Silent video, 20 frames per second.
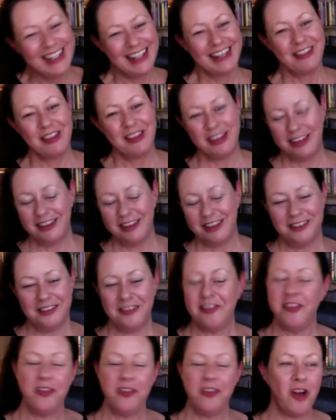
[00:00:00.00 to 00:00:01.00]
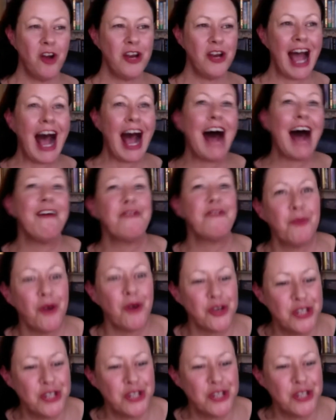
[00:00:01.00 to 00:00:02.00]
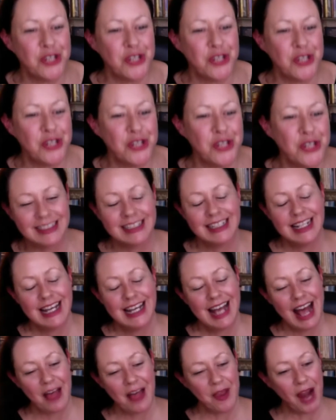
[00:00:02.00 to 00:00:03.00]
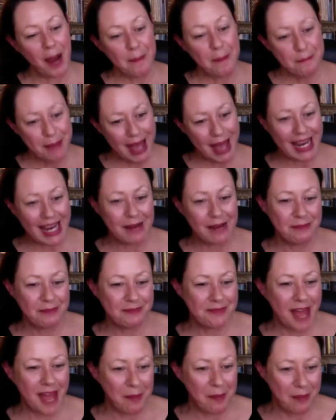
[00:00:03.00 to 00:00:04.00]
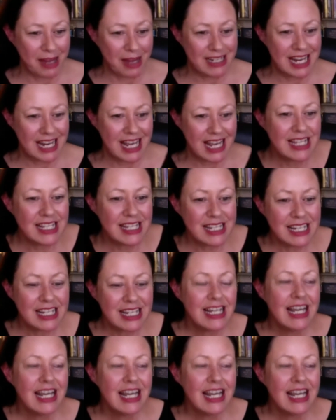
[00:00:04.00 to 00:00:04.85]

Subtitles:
half the washing got hung out. And then I'm back at my desk.